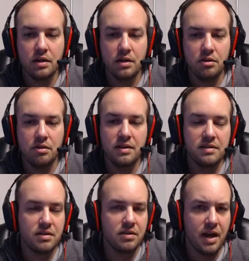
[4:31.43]
you can
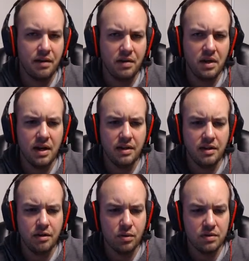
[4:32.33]
still kind of get an
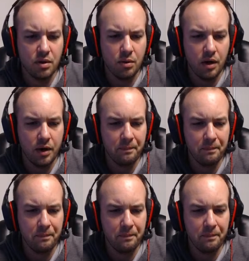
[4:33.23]
idea of what's going on.